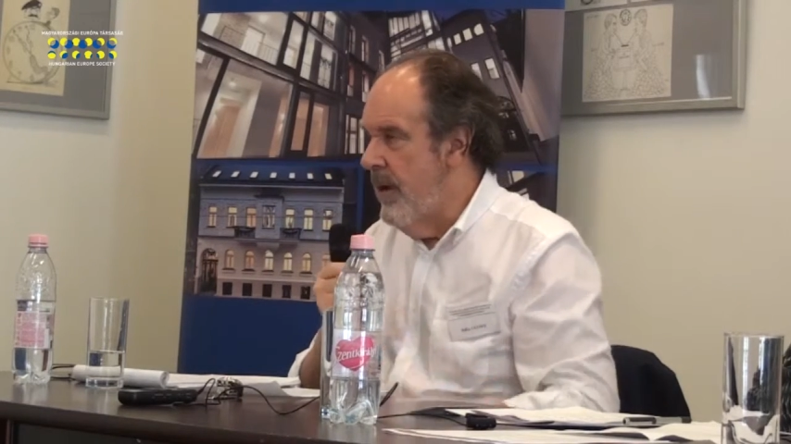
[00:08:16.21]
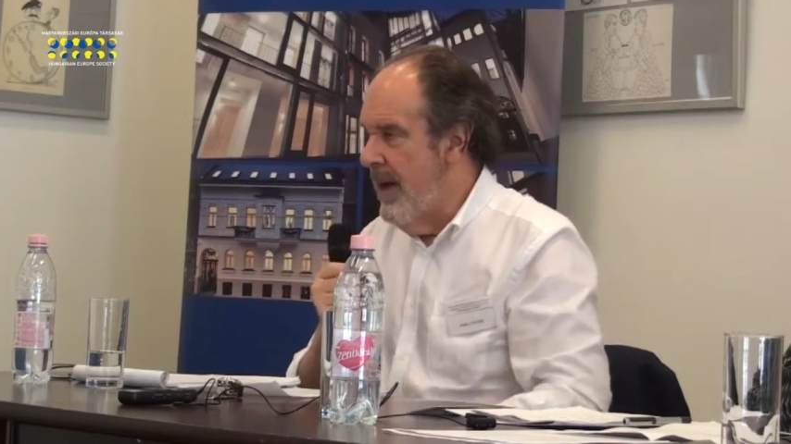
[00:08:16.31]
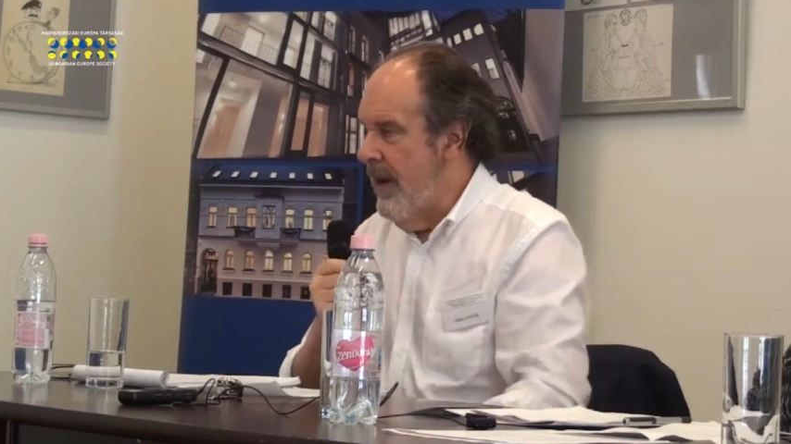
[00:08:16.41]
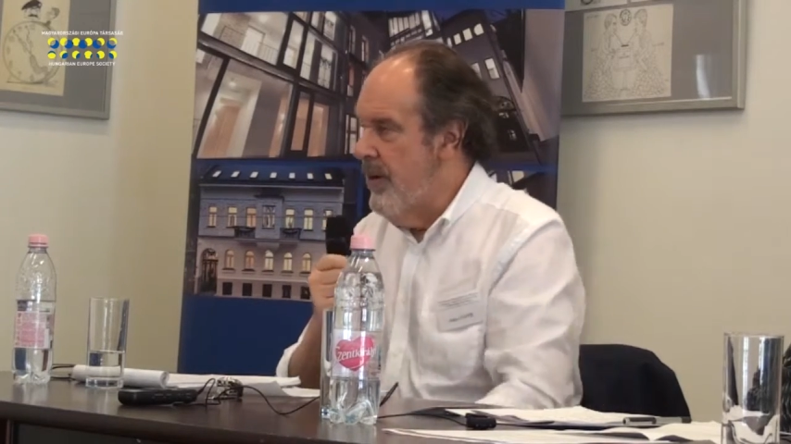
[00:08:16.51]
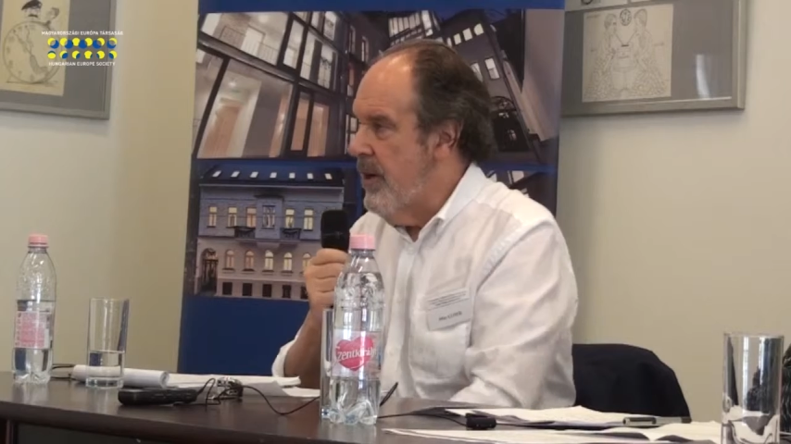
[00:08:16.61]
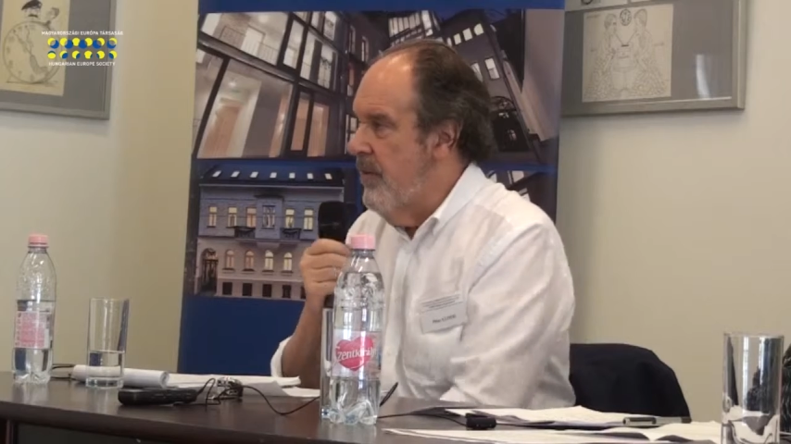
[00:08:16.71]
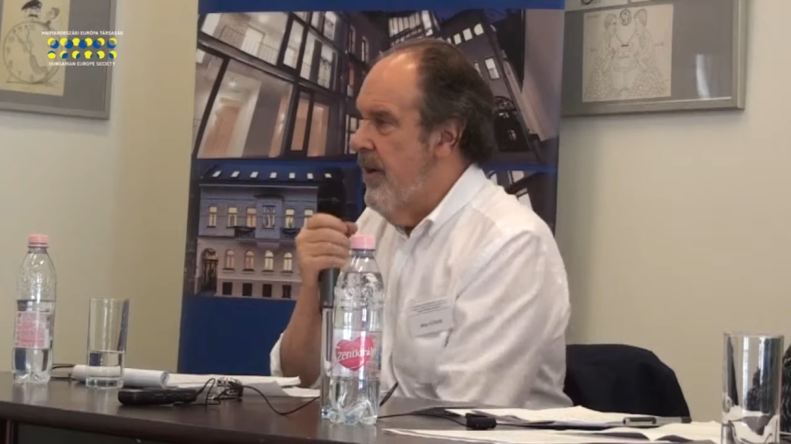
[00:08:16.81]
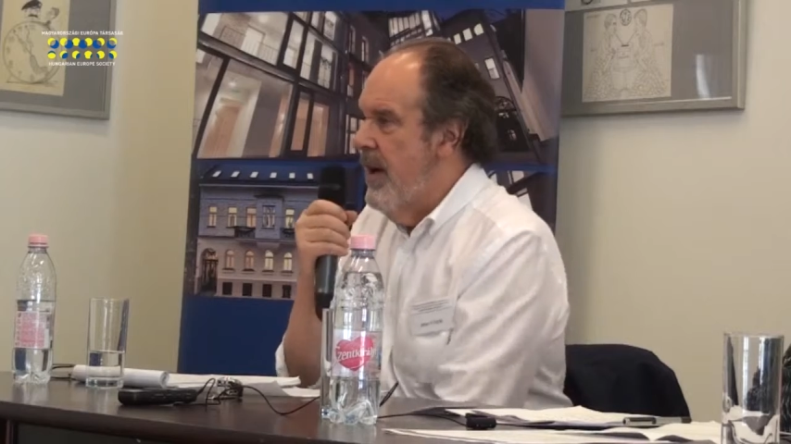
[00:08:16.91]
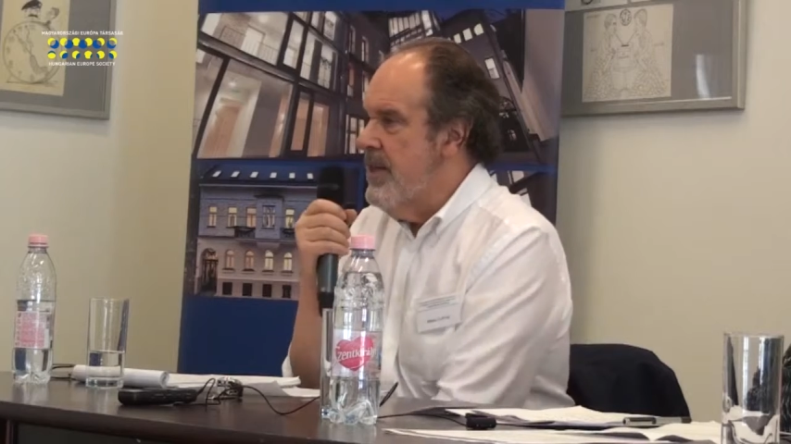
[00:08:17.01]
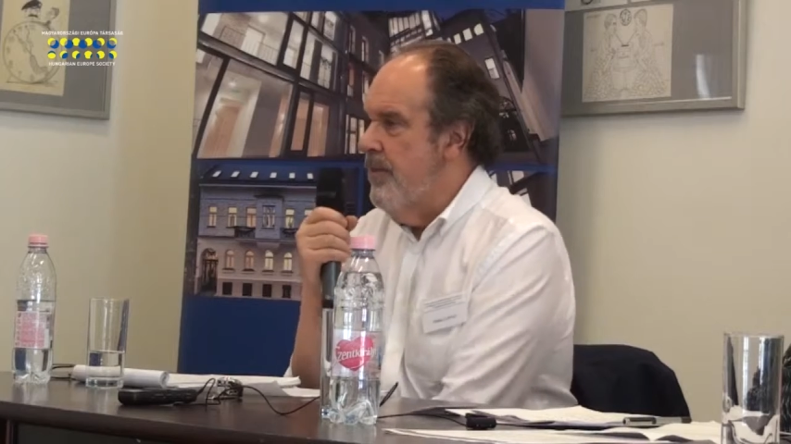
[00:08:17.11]
the net
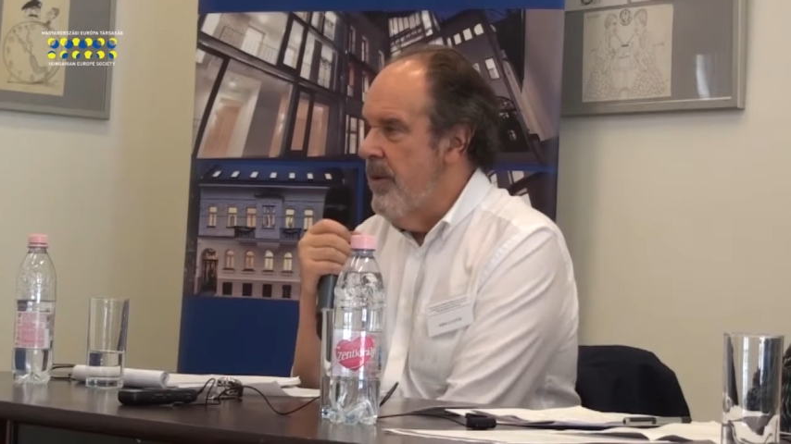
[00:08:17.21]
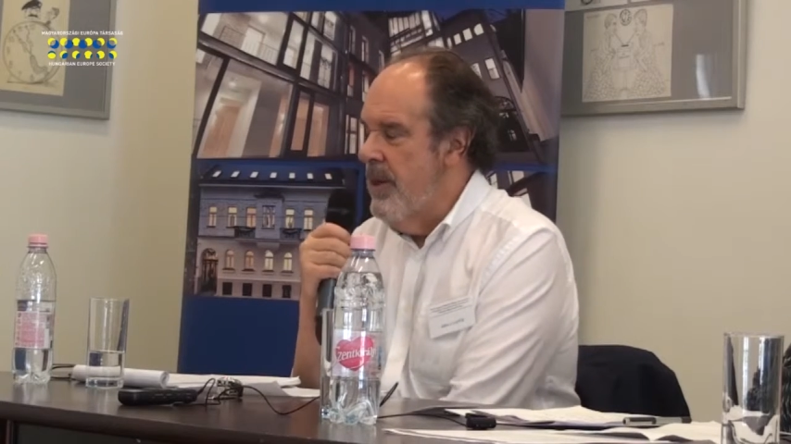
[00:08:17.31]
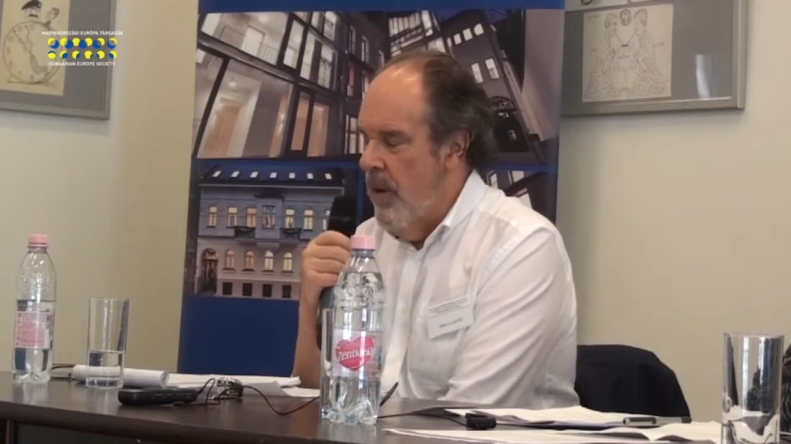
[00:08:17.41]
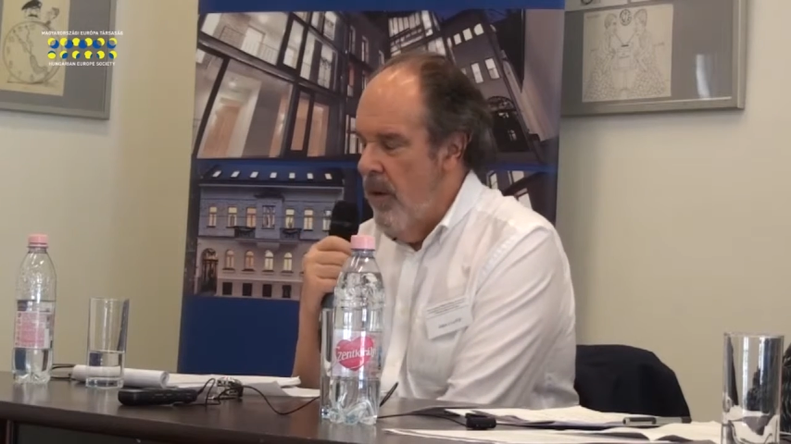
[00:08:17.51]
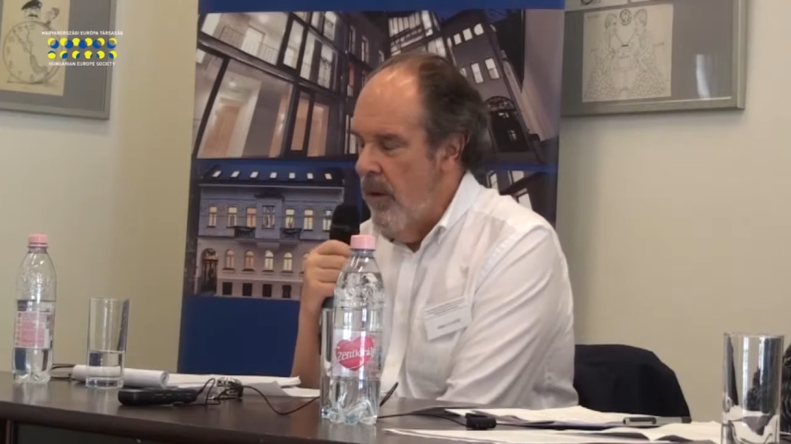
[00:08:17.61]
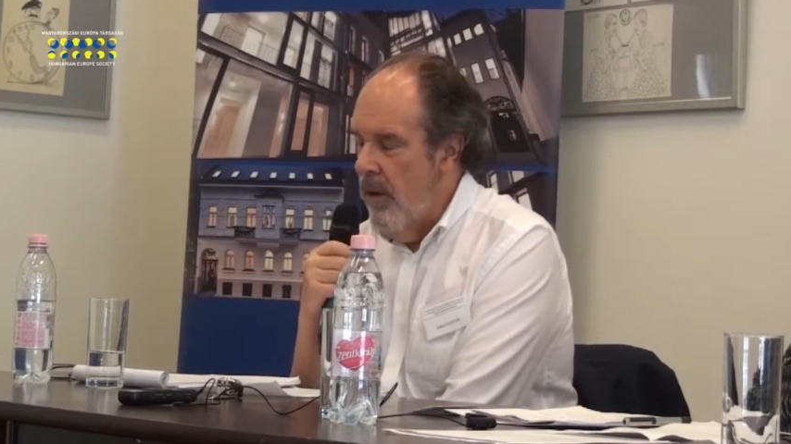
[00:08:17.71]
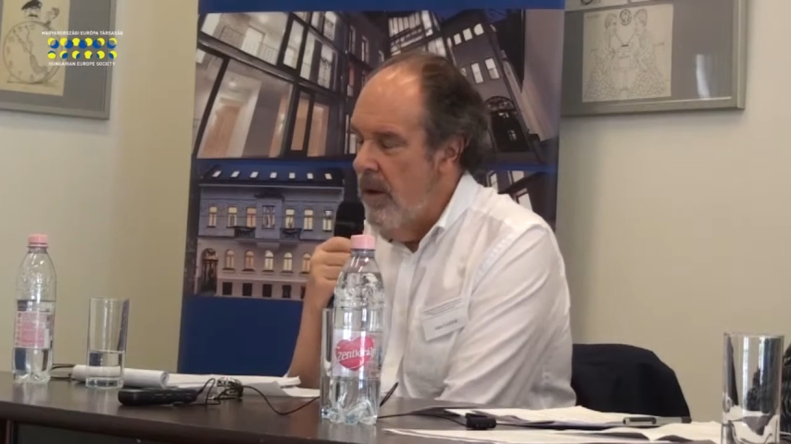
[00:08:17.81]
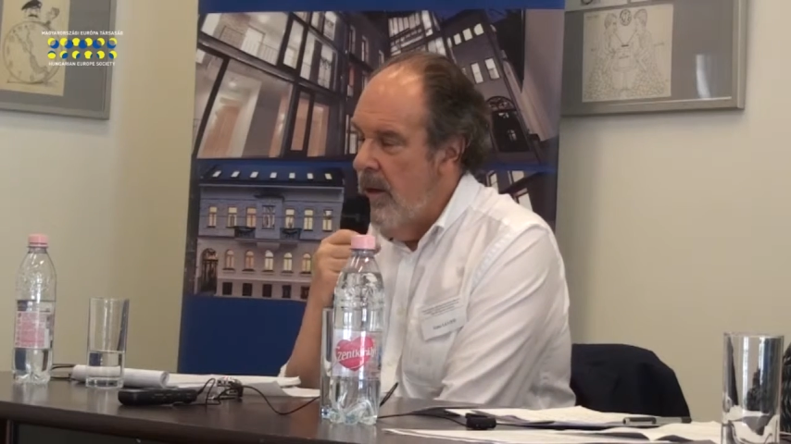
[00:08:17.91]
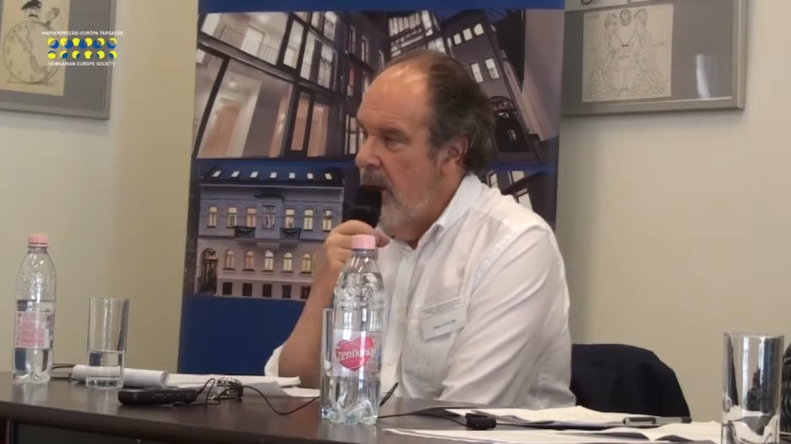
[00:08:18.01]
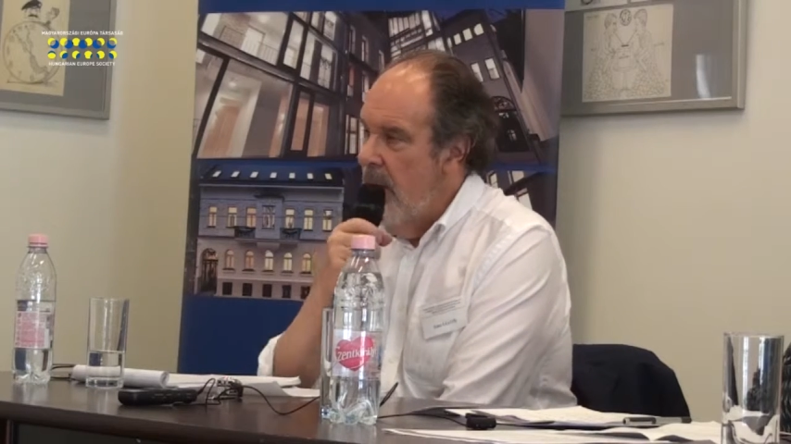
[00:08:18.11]
confers upon them all
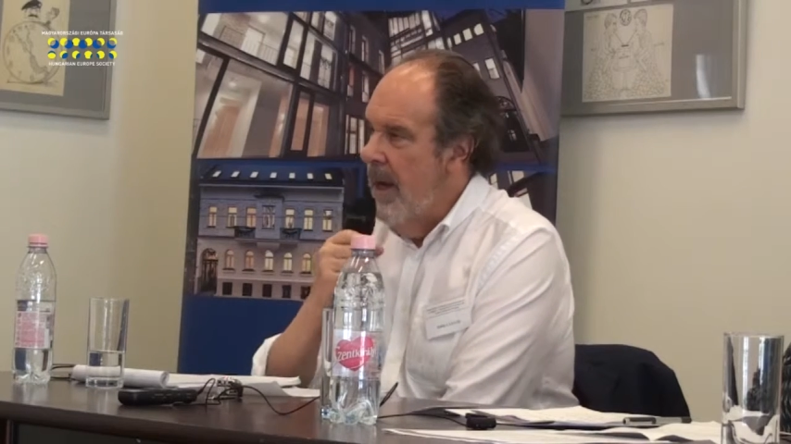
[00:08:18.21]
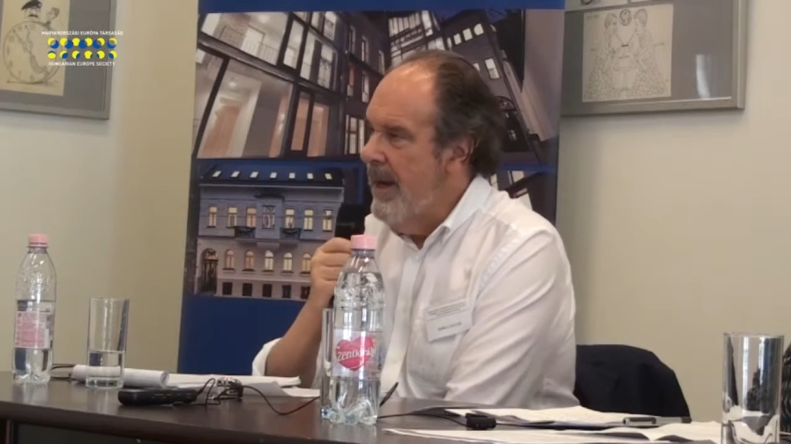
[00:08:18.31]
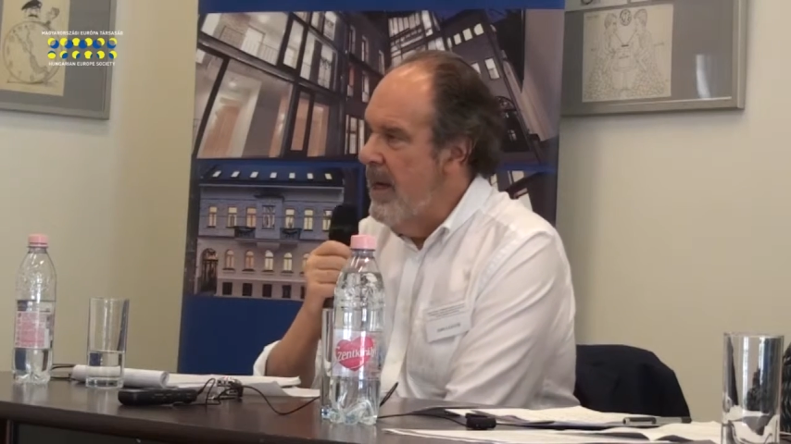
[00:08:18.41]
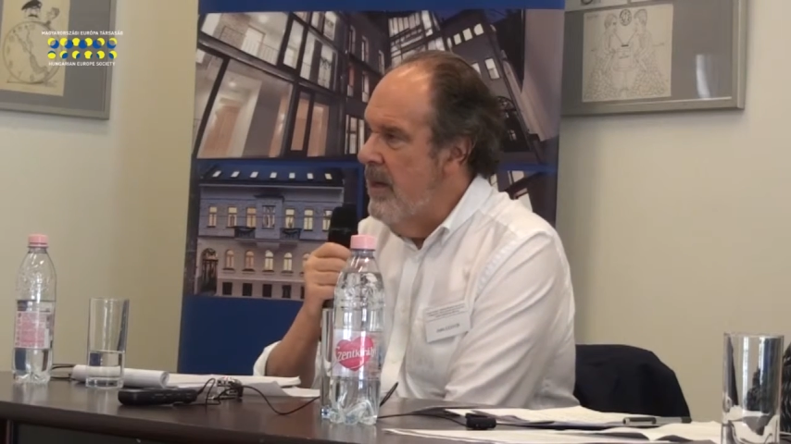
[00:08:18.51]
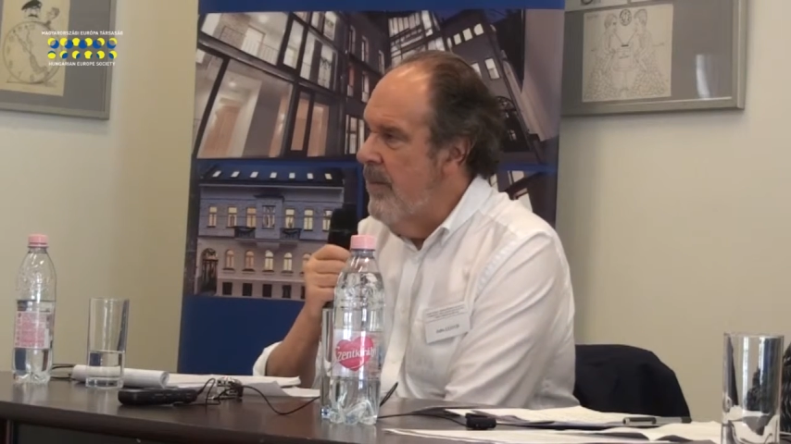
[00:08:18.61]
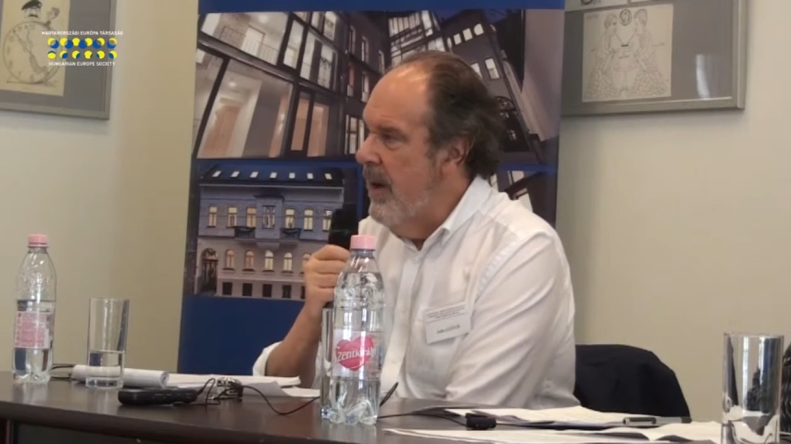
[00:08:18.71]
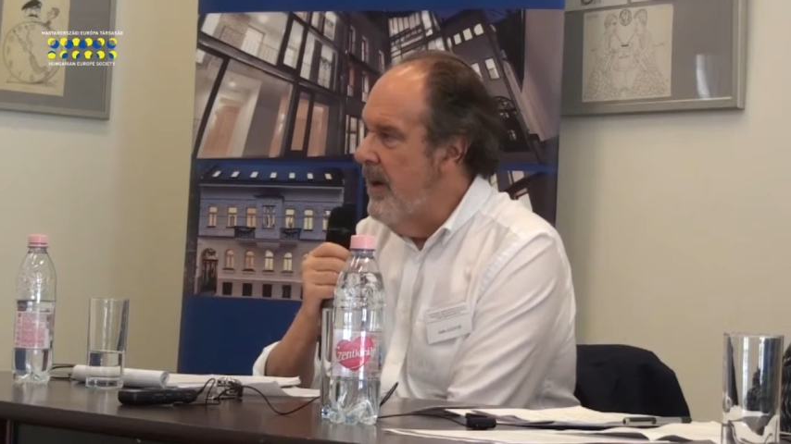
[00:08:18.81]
a kind of